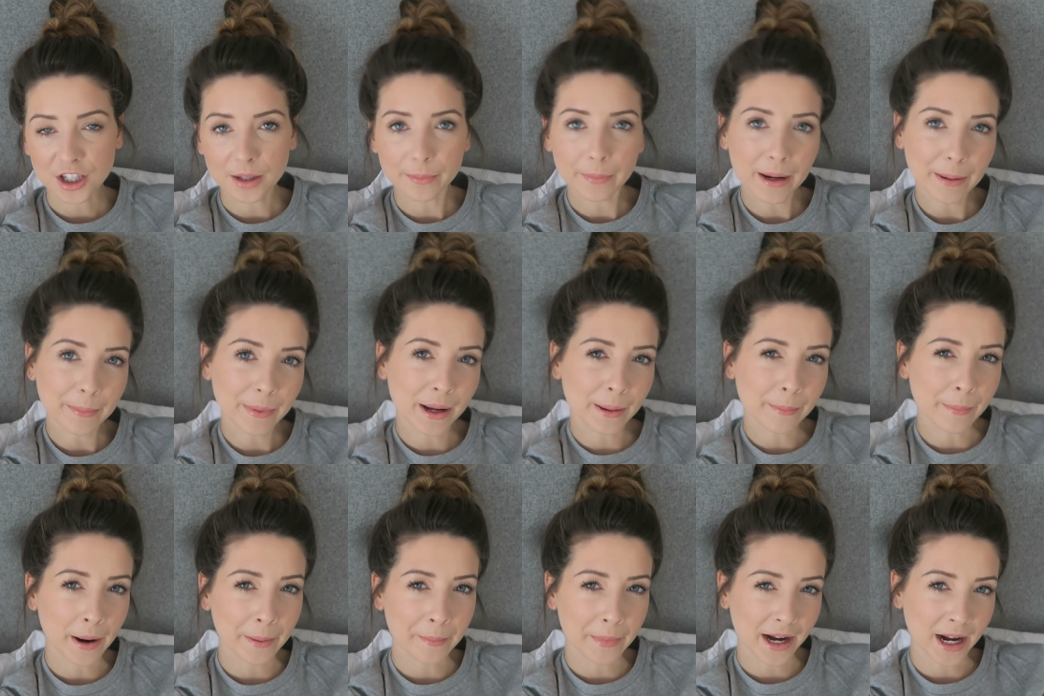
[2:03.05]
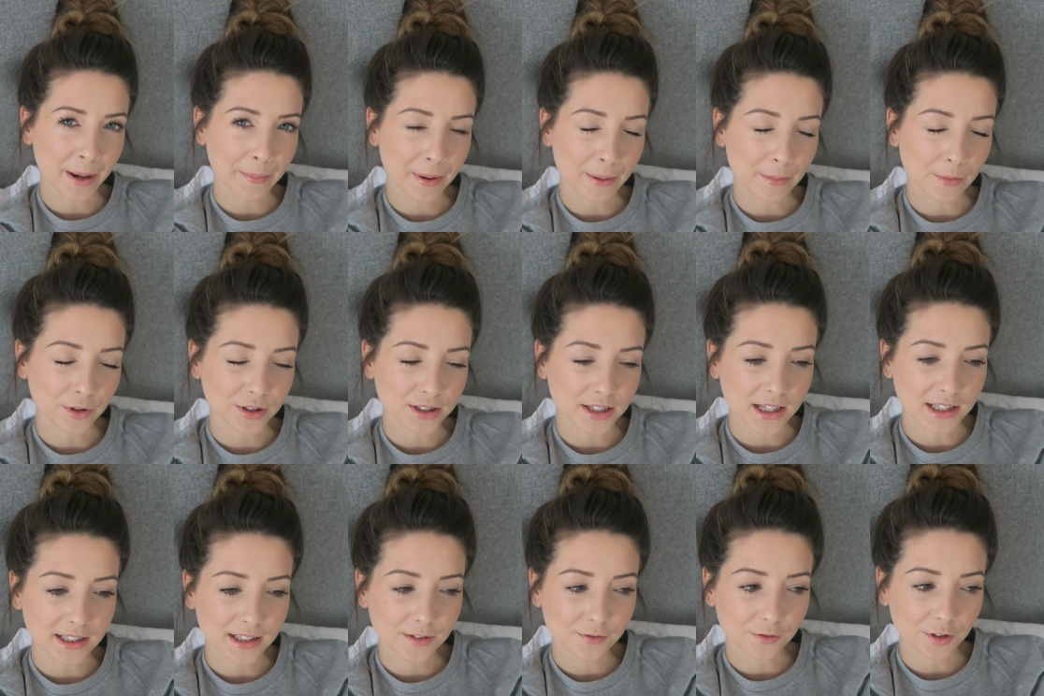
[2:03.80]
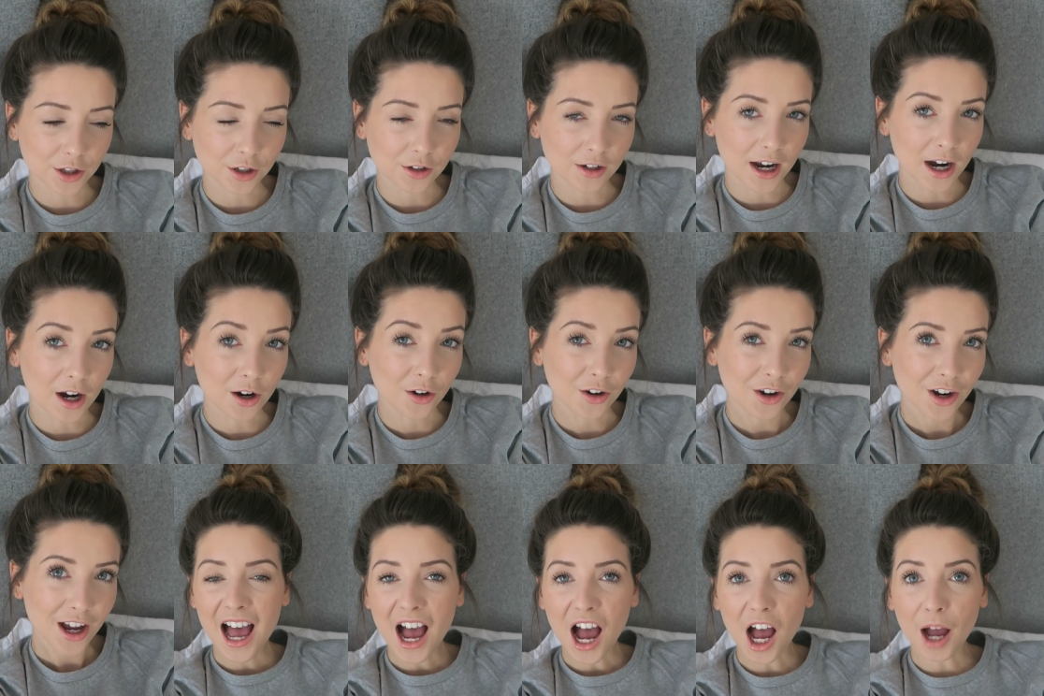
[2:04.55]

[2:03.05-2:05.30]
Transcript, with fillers: So maybe it might make a bit more sense for you now.